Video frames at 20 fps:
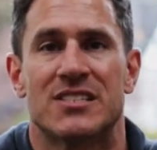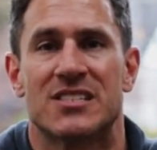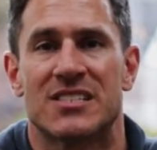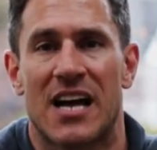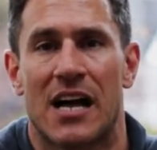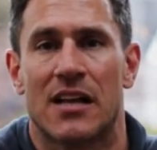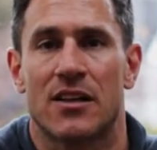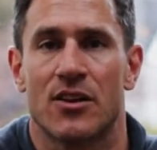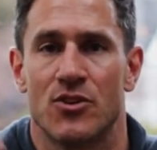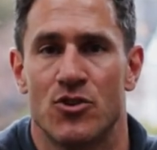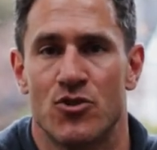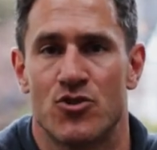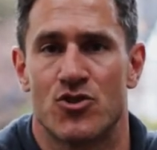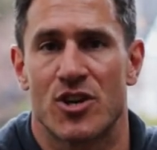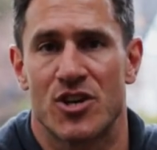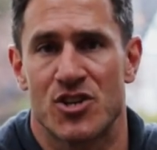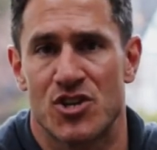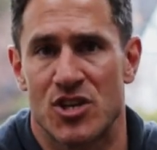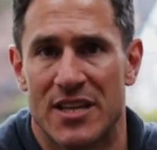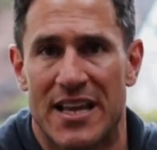solid
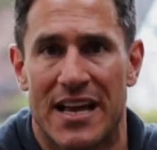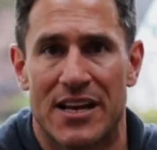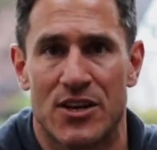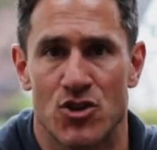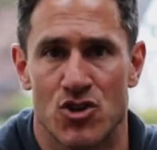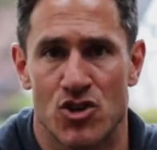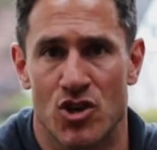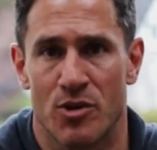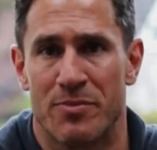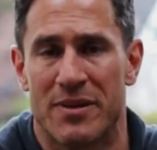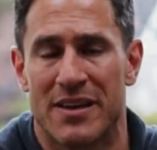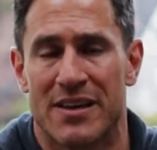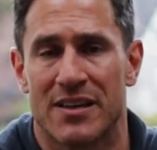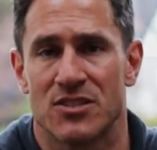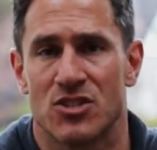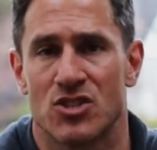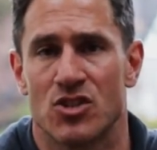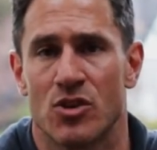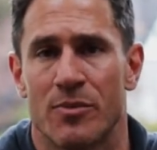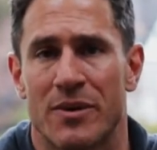nutrition that you should be
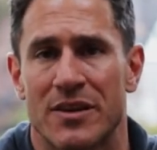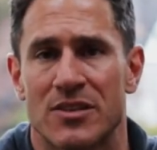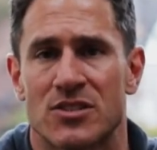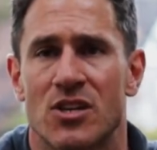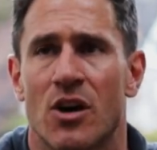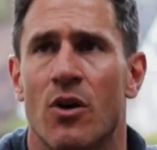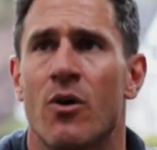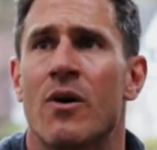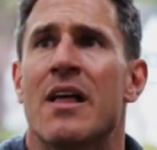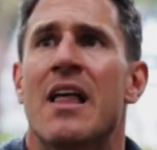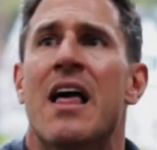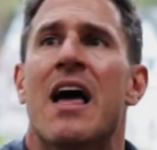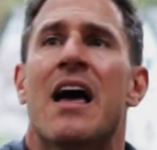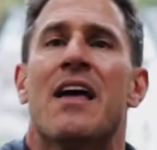consuming. So